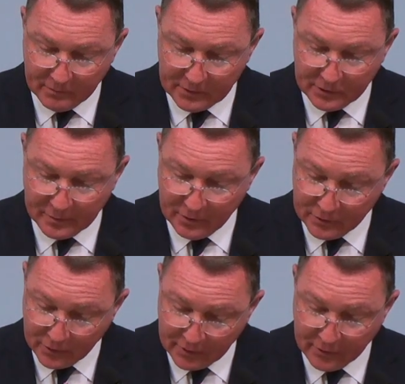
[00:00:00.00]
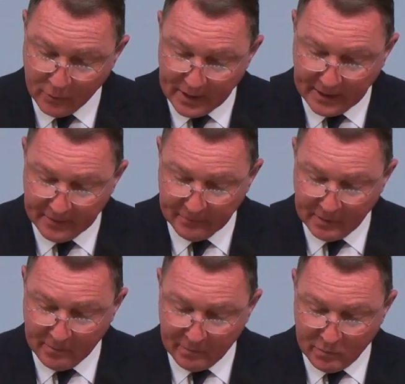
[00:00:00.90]
excuse me, who turneth away
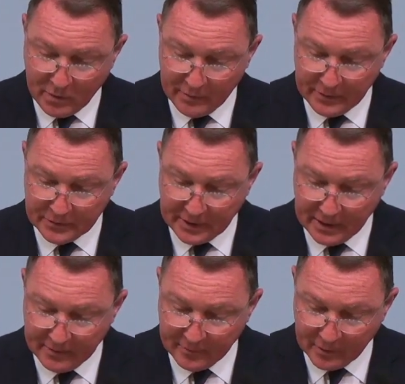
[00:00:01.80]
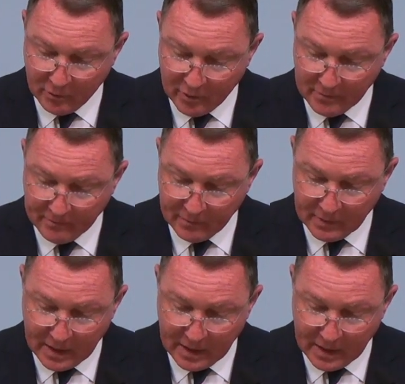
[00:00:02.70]
this day from the Lord